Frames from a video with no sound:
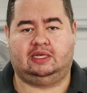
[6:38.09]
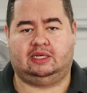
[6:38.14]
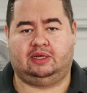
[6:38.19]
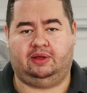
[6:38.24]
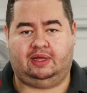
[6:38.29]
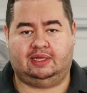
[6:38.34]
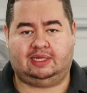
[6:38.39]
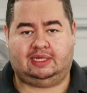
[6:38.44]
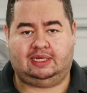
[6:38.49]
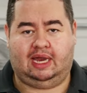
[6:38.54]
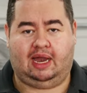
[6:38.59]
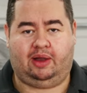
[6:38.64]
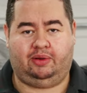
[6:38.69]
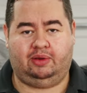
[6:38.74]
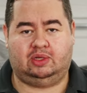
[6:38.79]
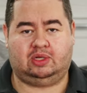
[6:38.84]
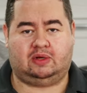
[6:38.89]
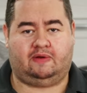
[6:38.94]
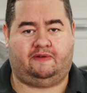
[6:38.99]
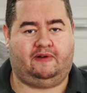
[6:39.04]
So let's see how
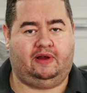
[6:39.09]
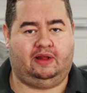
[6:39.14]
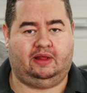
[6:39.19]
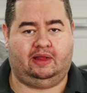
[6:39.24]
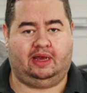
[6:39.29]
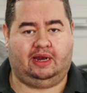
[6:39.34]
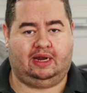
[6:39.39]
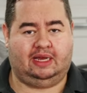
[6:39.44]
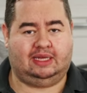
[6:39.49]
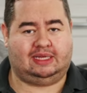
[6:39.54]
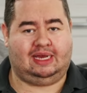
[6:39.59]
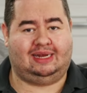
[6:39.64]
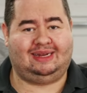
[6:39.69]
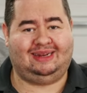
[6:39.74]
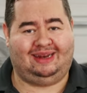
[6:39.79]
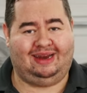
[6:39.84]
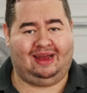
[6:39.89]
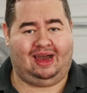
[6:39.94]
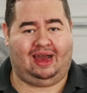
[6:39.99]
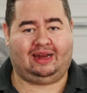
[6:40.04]
user friendly it is. I
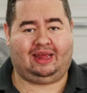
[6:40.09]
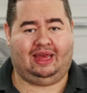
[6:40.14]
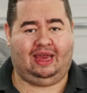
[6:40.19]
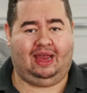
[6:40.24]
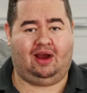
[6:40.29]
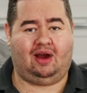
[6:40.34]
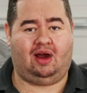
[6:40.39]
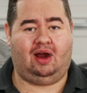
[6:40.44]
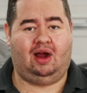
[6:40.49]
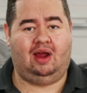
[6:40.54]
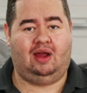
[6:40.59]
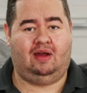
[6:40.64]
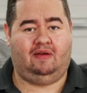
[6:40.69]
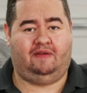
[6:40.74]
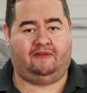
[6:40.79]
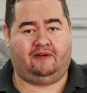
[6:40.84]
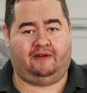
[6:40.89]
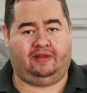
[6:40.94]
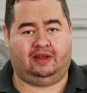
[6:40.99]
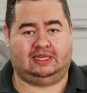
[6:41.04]
did not care
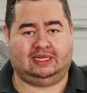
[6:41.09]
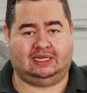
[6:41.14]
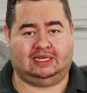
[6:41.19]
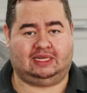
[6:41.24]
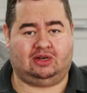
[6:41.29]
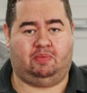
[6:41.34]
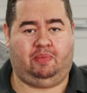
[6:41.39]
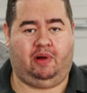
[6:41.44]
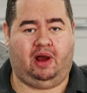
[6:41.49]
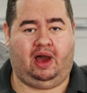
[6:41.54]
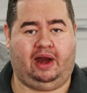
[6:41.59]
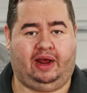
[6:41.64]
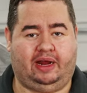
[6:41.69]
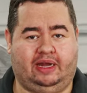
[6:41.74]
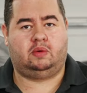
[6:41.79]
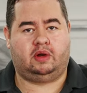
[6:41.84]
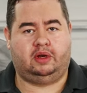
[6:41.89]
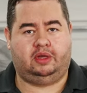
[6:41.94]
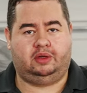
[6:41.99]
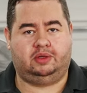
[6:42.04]
for the sister
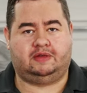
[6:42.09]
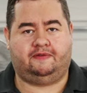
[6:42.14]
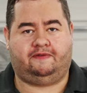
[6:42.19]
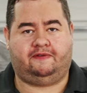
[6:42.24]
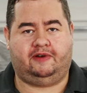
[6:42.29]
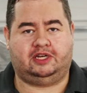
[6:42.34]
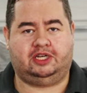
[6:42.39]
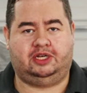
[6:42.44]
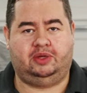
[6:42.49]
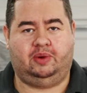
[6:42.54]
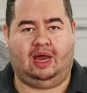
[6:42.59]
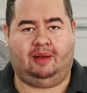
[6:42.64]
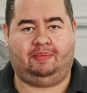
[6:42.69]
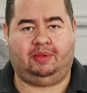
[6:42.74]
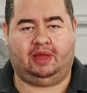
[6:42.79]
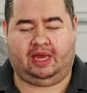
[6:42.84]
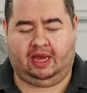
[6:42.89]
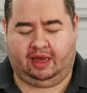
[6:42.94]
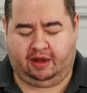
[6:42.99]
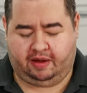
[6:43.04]
product. We're gonna use a fresh new
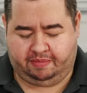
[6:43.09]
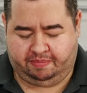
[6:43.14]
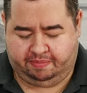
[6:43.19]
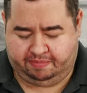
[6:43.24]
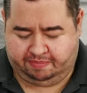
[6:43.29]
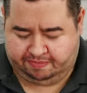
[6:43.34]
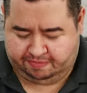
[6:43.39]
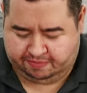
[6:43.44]
applicator.